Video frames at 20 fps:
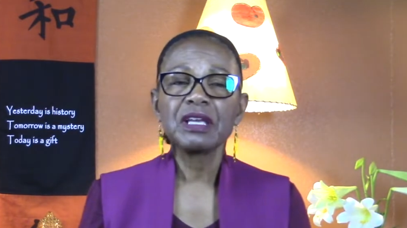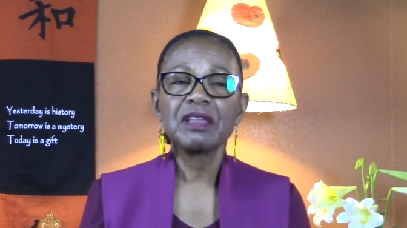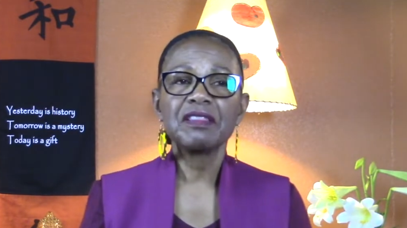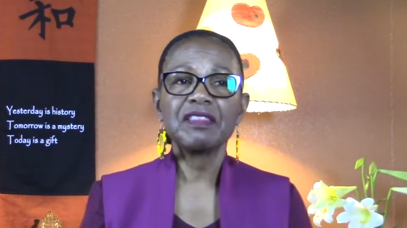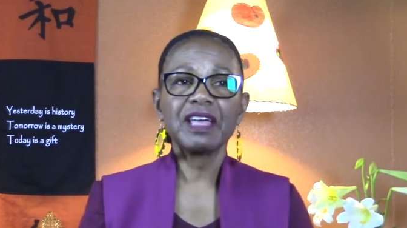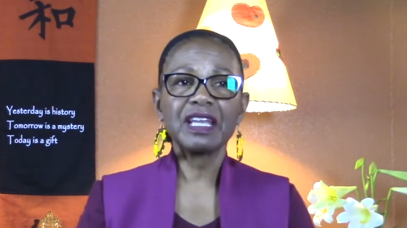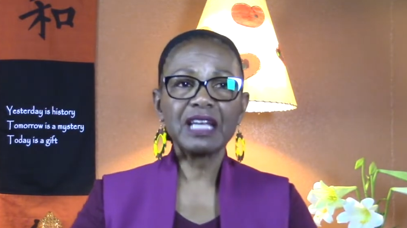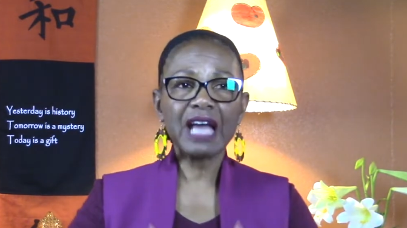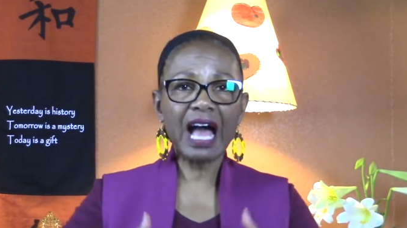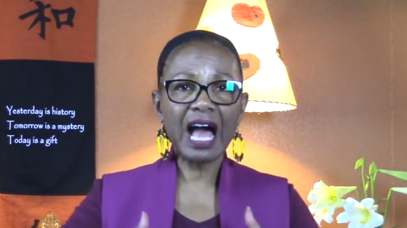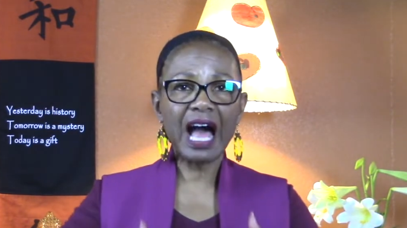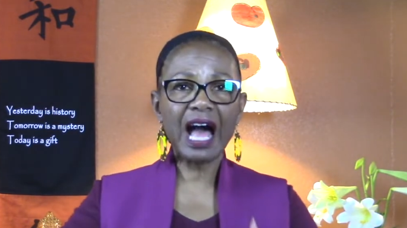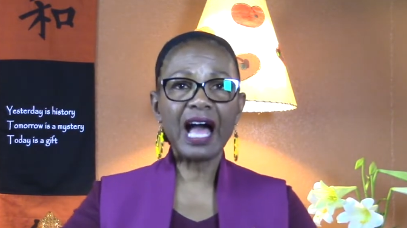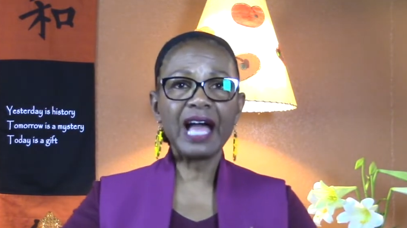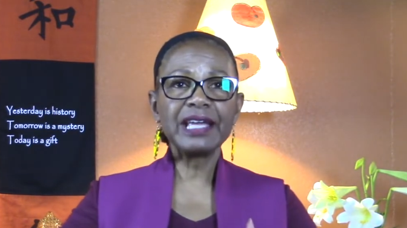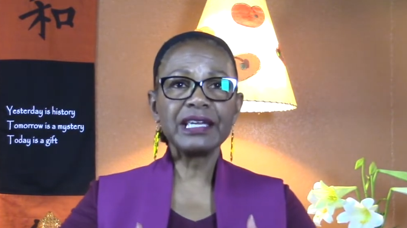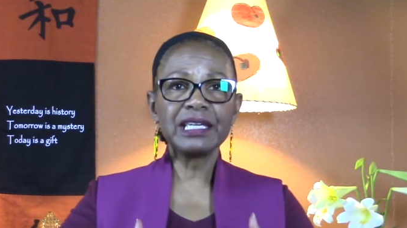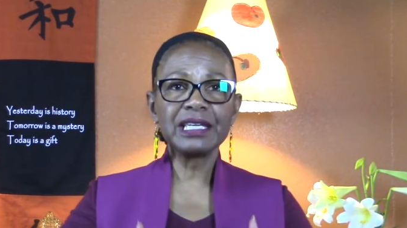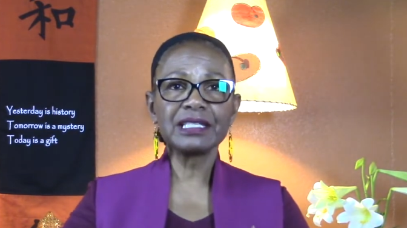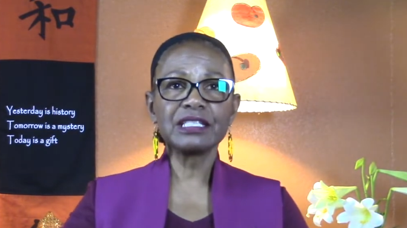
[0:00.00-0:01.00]
that
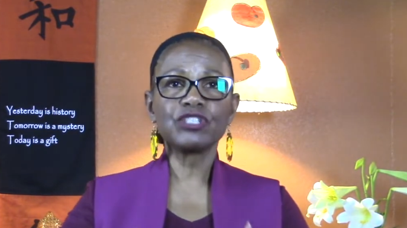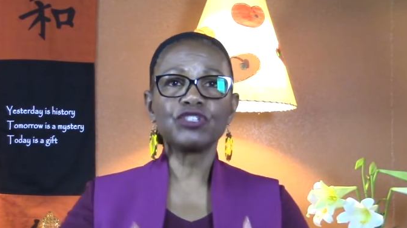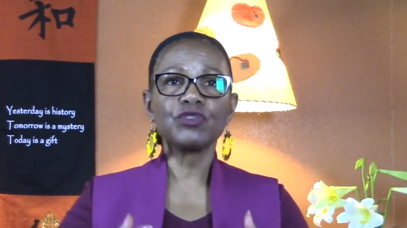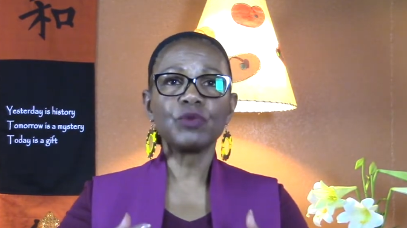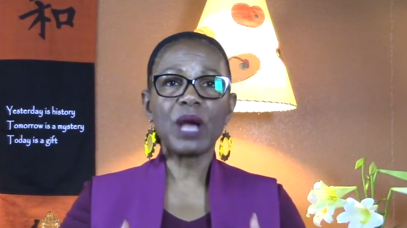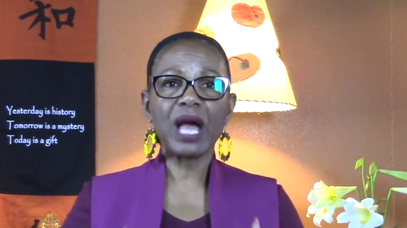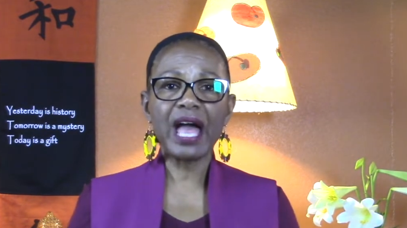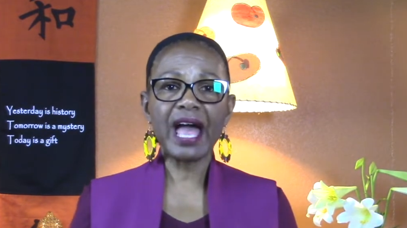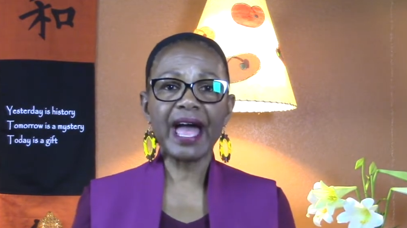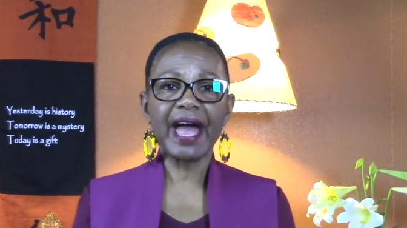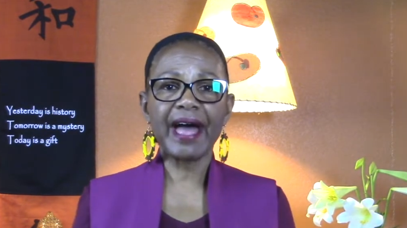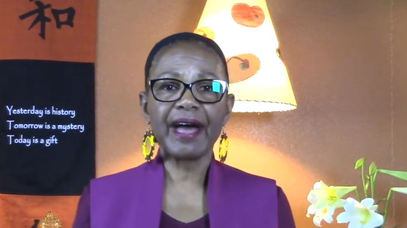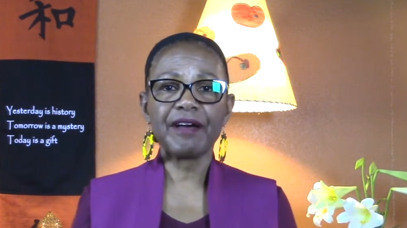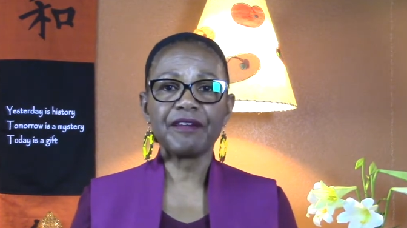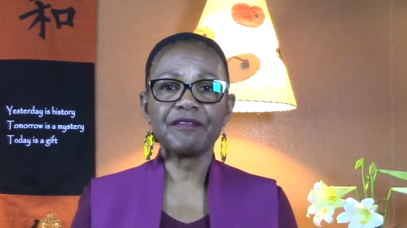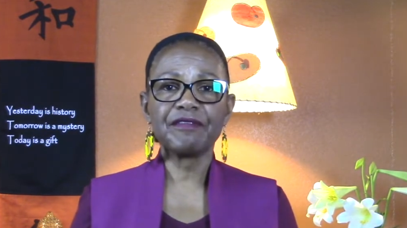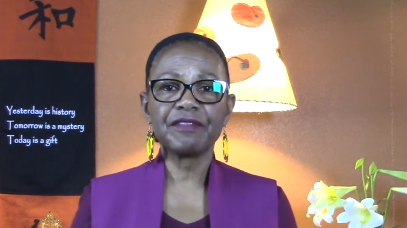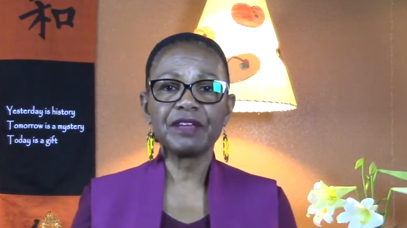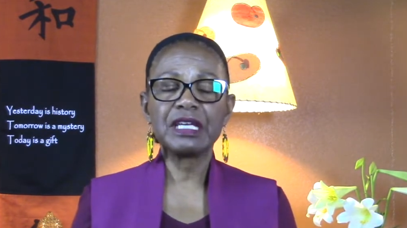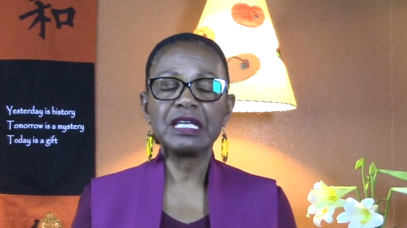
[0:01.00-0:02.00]
I get to
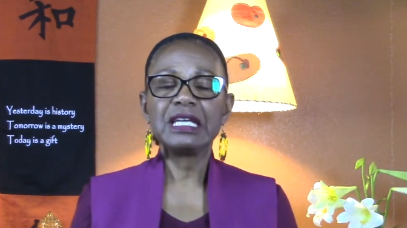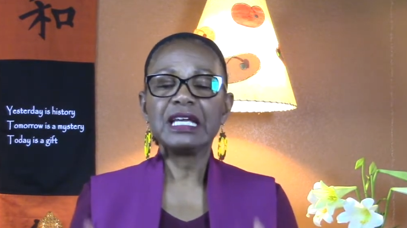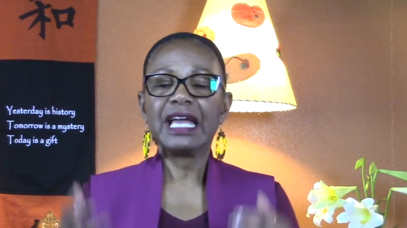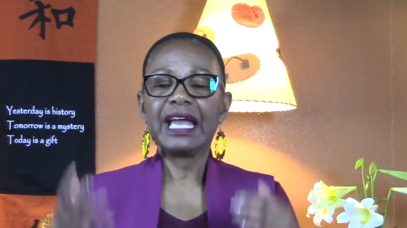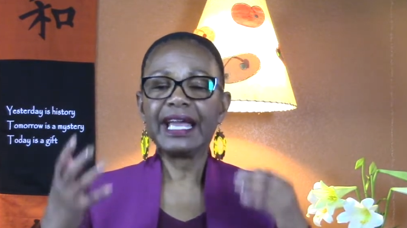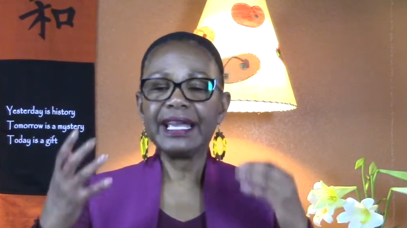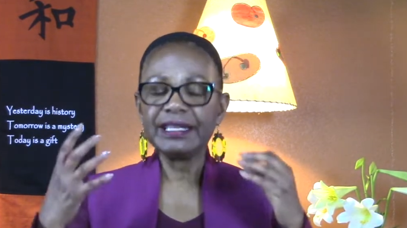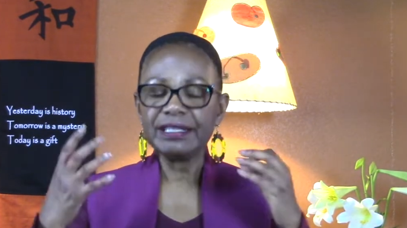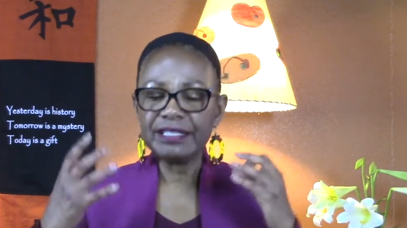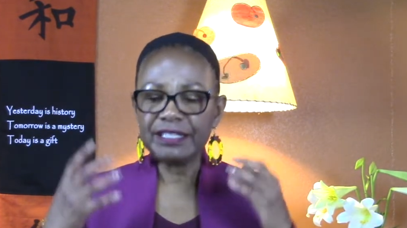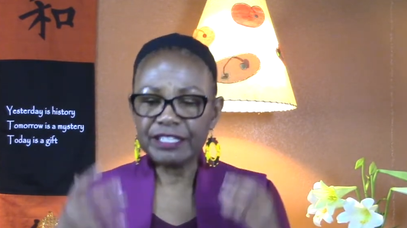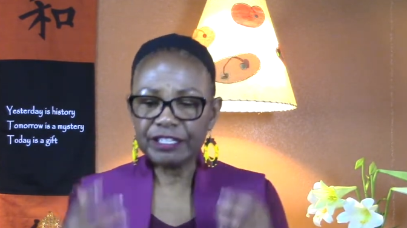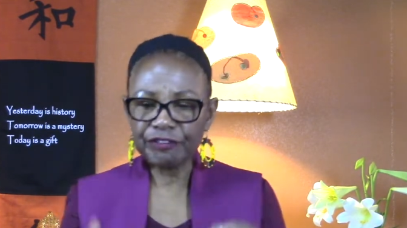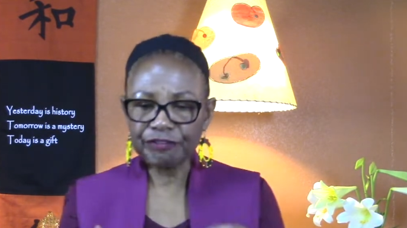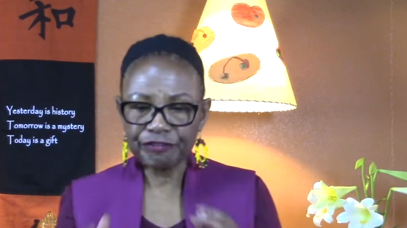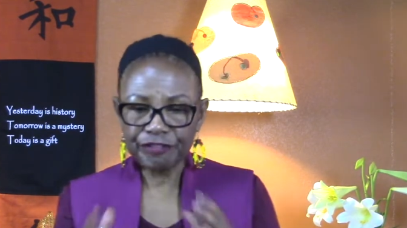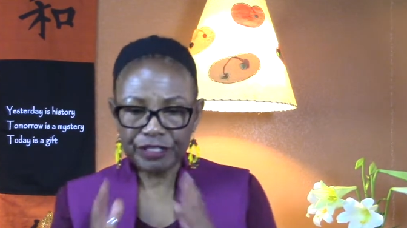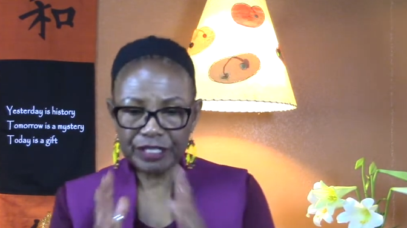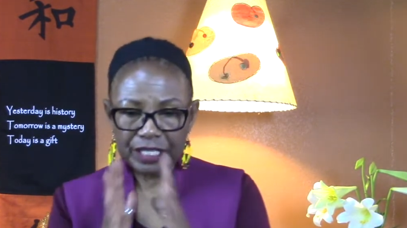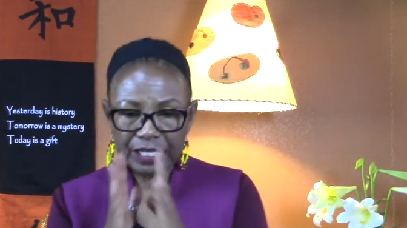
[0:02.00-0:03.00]
have a
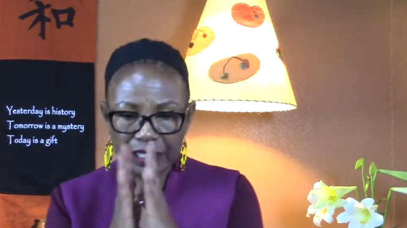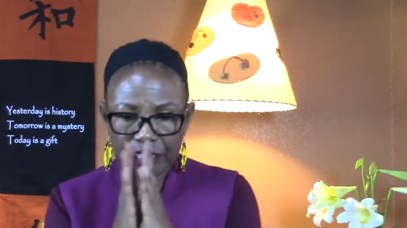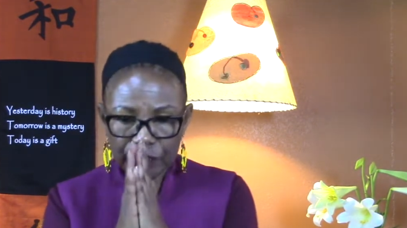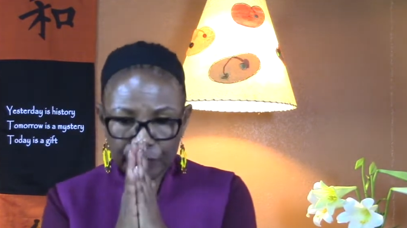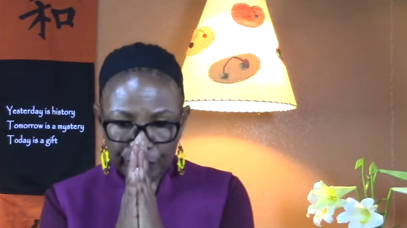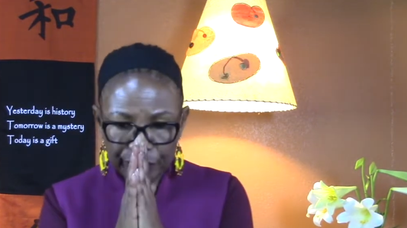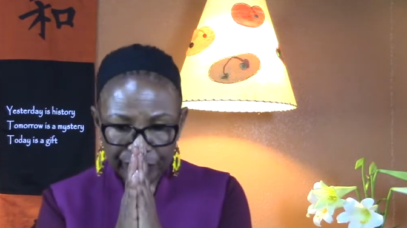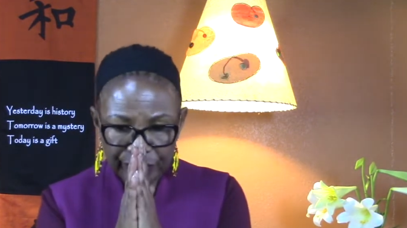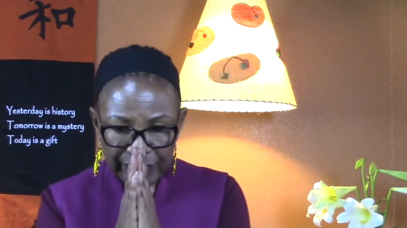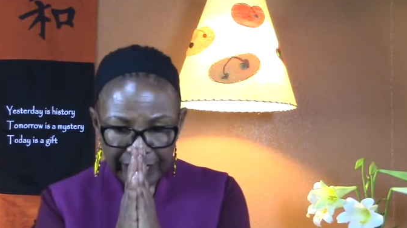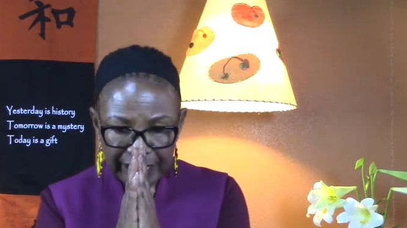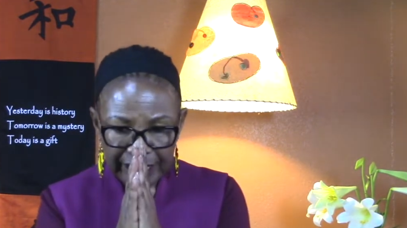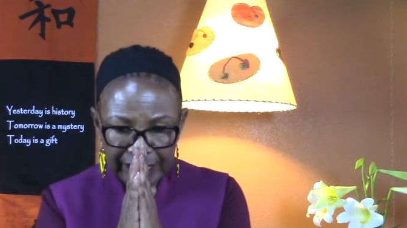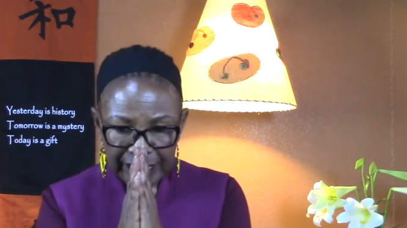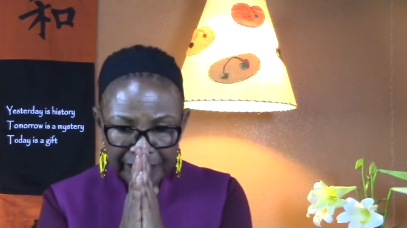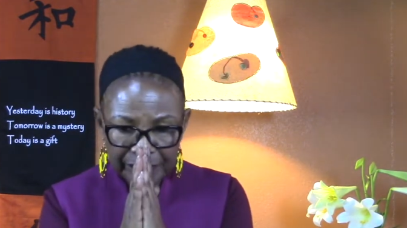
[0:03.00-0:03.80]
different experience.